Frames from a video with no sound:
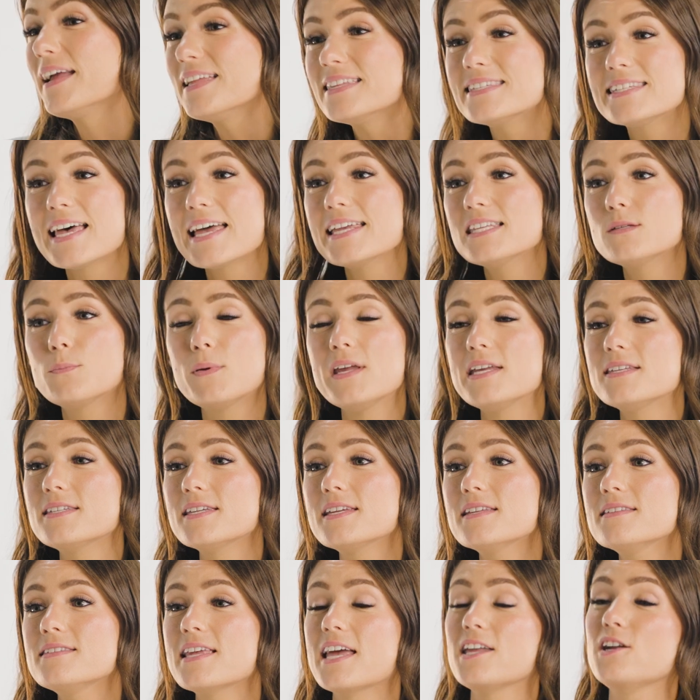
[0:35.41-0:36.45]
bite-sized
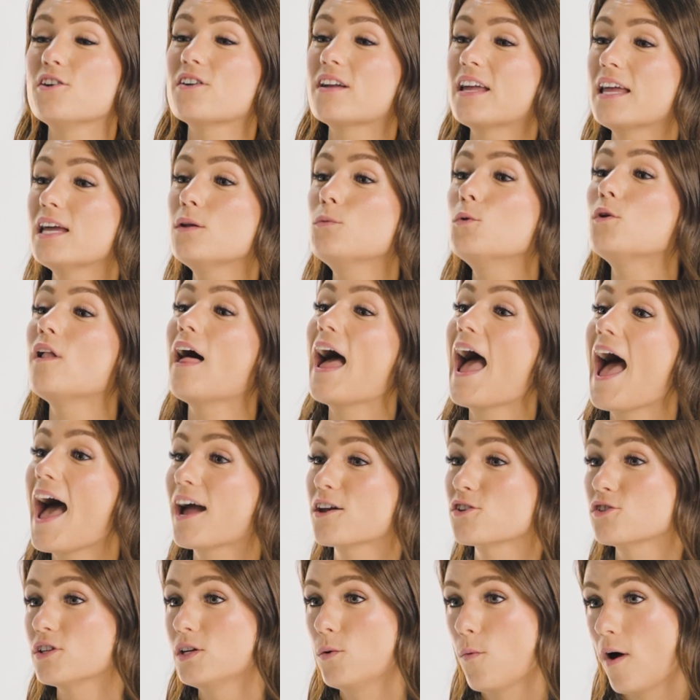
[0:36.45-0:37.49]
pieces that your kid will
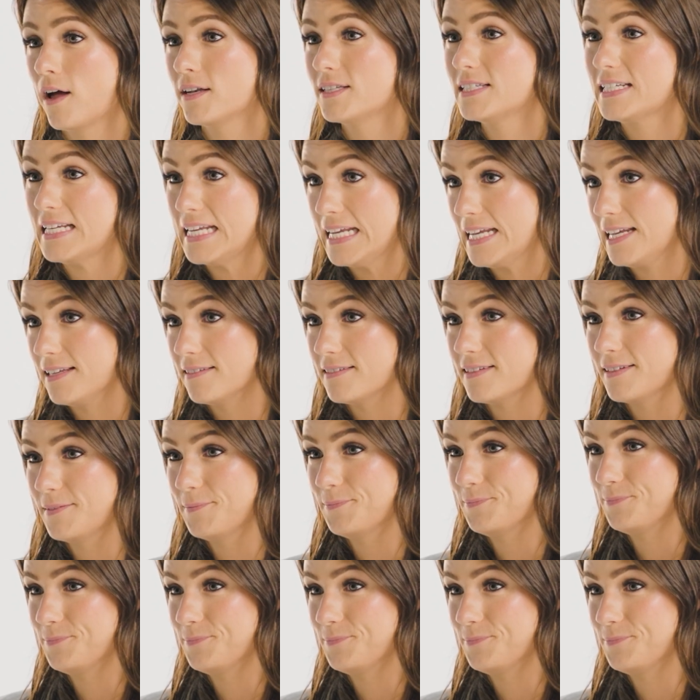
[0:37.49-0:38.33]
actually want to eat.